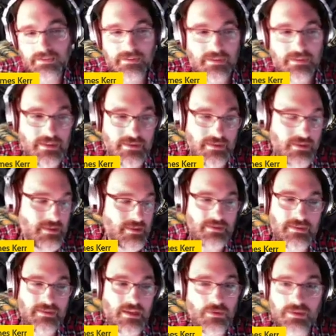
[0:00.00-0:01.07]
he's he's
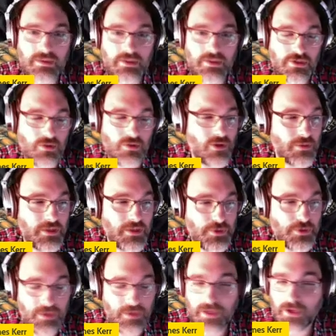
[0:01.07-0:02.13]
dealt with such horrible injury
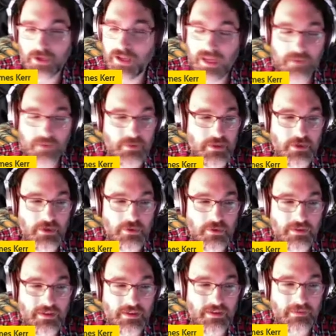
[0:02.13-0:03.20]
i'm like okay but you know
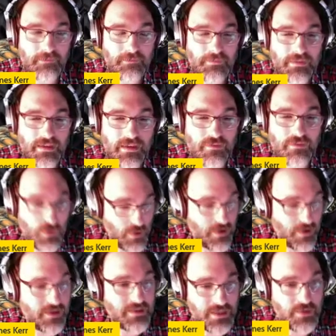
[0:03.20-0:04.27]
uh if you want to
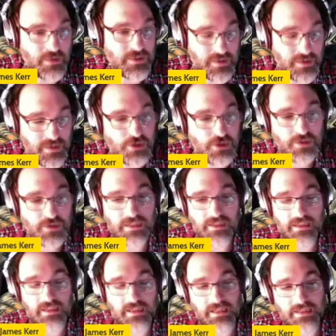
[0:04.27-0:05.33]
continue as a teacher, he
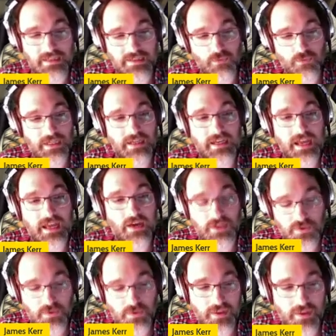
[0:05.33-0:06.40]
he gets written down as
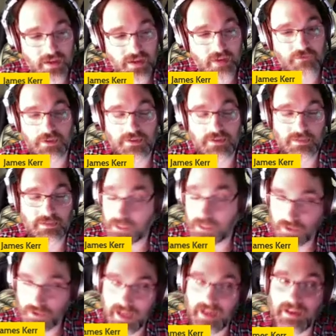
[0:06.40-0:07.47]
one of the comforts. And I'm like,
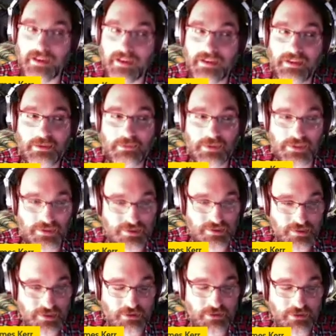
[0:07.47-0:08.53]
okay, but just so you
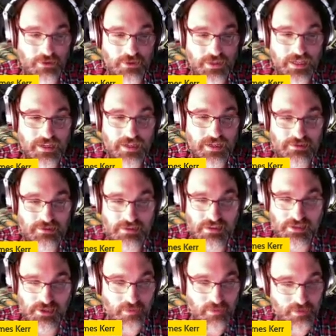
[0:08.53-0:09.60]
know, your old character's on the
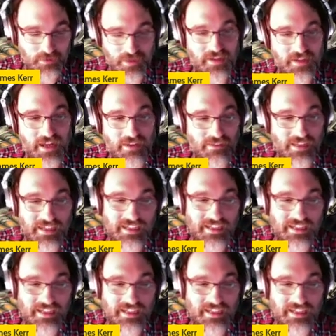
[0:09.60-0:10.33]
chopping block now. Like